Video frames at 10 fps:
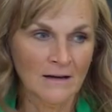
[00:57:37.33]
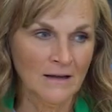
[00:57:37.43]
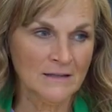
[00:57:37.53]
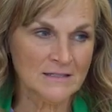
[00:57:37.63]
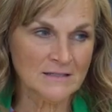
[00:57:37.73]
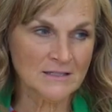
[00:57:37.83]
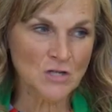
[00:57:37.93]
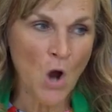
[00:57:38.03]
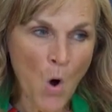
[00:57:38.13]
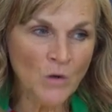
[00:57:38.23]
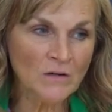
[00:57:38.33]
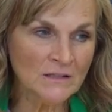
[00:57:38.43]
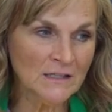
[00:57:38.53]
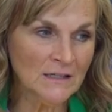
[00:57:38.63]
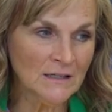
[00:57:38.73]
It's
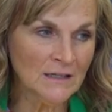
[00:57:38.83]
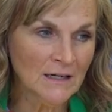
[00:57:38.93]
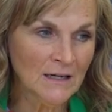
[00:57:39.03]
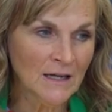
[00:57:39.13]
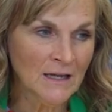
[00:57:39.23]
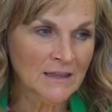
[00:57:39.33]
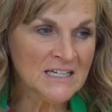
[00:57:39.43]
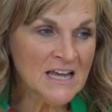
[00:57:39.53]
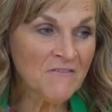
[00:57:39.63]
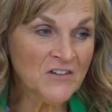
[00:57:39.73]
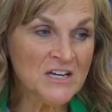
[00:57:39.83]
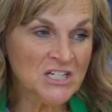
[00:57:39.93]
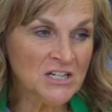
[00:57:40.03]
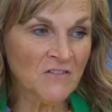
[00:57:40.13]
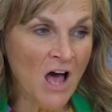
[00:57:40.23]
totally. The
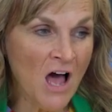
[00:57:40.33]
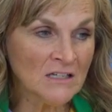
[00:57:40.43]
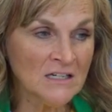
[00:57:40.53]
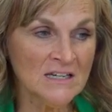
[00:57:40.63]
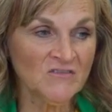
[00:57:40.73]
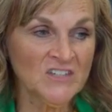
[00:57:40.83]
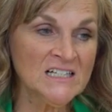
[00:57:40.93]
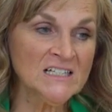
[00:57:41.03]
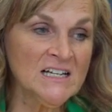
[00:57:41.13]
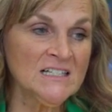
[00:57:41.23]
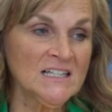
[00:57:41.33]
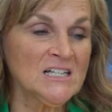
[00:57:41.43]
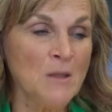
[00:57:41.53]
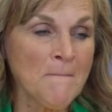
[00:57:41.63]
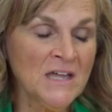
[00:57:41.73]
definition of cognitive dissonance
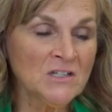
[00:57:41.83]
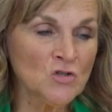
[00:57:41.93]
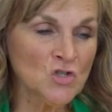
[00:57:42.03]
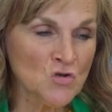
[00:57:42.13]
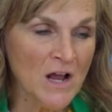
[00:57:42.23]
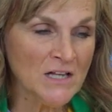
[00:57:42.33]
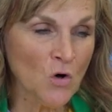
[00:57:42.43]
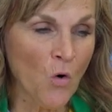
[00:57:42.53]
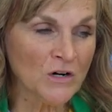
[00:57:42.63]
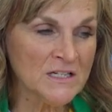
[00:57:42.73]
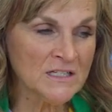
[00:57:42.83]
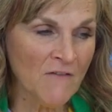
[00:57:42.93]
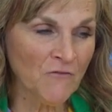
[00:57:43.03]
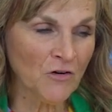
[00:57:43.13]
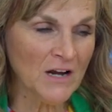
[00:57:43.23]
is mental stress or
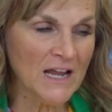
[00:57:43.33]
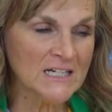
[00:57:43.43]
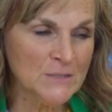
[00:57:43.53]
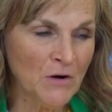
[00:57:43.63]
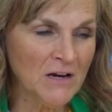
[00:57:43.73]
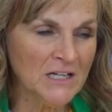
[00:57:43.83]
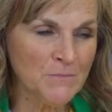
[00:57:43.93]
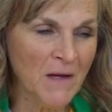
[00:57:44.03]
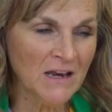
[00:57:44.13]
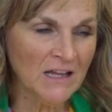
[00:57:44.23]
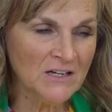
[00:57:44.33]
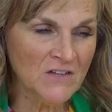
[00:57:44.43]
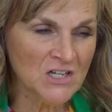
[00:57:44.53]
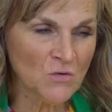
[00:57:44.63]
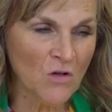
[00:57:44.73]
discomfort experienced by an
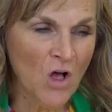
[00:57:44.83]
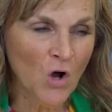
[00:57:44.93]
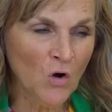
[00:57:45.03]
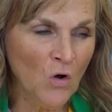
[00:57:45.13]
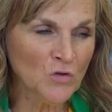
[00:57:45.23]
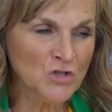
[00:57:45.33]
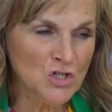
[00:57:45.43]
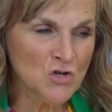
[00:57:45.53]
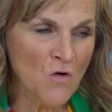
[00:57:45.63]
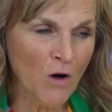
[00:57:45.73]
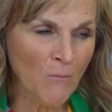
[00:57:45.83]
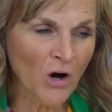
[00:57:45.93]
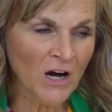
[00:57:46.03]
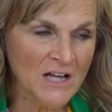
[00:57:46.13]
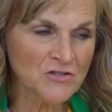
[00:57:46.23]
individual who holds two or
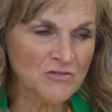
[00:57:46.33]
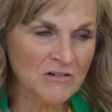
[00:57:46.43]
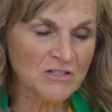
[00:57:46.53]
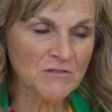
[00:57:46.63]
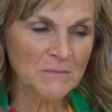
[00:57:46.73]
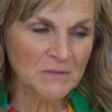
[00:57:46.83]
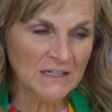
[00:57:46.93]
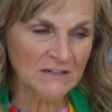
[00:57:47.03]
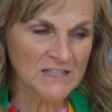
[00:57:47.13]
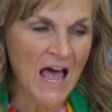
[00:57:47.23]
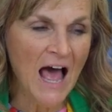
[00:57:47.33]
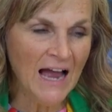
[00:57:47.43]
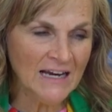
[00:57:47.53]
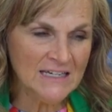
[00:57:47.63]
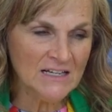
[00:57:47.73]
more contradictory beliefs,
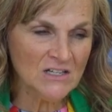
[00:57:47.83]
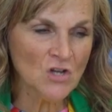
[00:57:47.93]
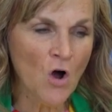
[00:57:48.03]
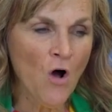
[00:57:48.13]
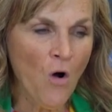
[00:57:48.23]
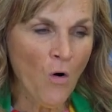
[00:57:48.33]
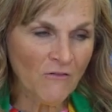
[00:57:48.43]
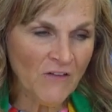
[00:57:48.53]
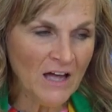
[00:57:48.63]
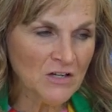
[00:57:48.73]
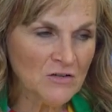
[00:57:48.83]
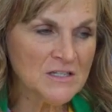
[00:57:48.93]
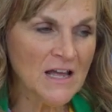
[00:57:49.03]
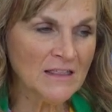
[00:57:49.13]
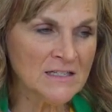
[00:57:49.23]
ideas, or
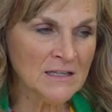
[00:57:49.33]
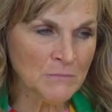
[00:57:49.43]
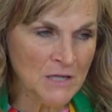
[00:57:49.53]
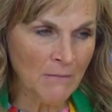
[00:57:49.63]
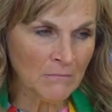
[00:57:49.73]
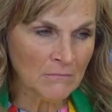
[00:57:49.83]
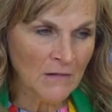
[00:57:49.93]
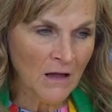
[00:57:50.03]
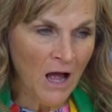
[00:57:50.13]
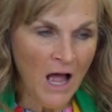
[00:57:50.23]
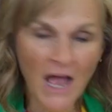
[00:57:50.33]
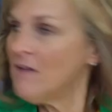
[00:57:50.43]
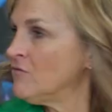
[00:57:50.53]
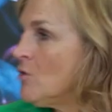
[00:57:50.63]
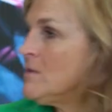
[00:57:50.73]
values at the same time. I
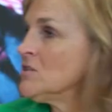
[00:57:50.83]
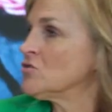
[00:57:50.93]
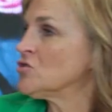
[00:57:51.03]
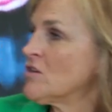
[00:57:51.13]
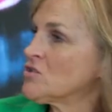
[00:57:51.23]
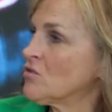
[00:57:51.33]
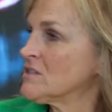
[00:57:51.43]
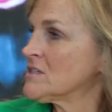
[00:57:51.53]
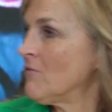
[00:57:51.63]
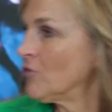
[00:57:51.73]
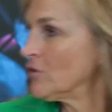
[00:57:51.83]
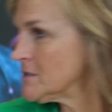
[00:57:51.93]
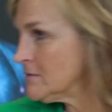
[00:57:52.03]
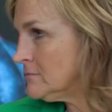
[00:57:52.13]
have no mental stress or discomfort.